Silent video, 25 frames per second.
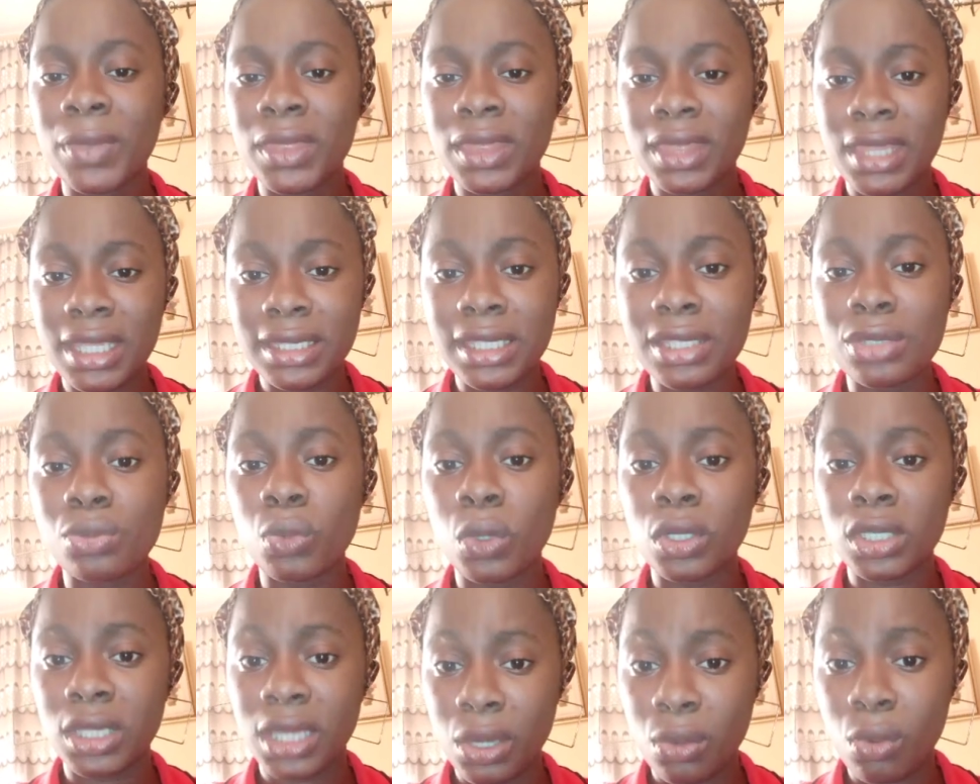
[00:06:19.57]
This is
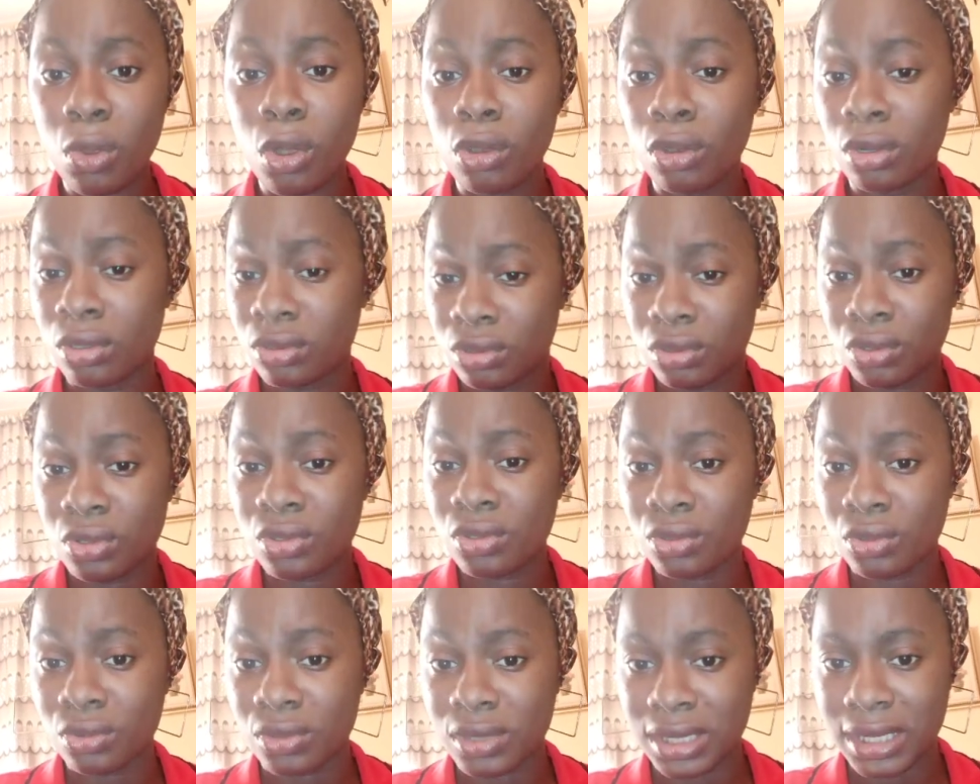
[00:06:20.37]
what Liquorose
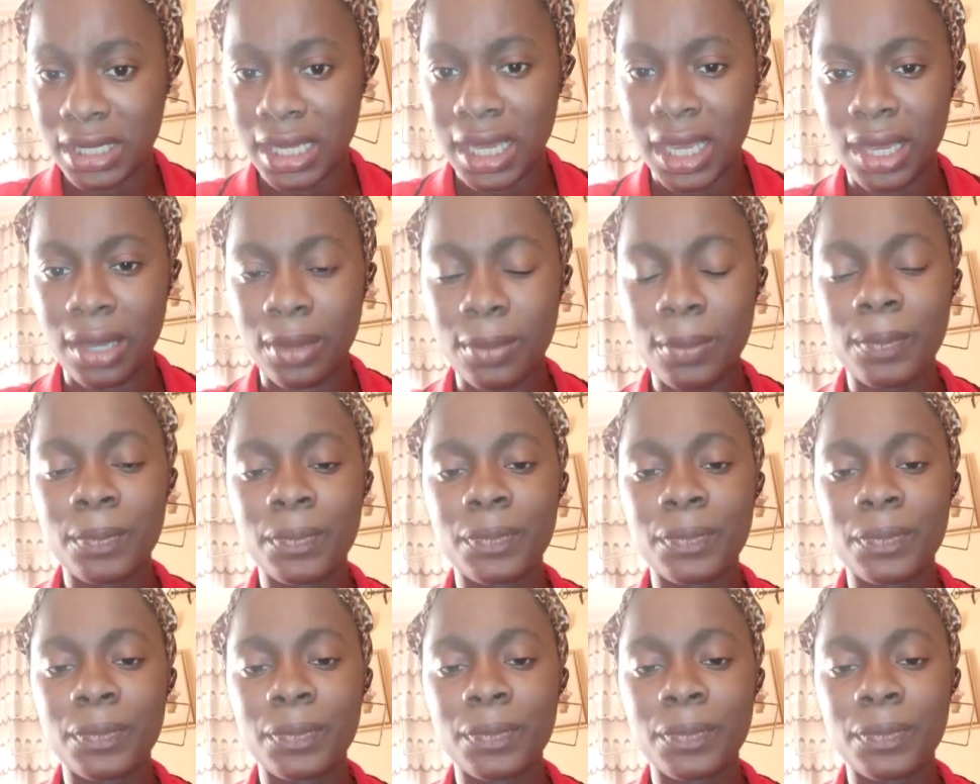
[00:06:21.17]
used to say.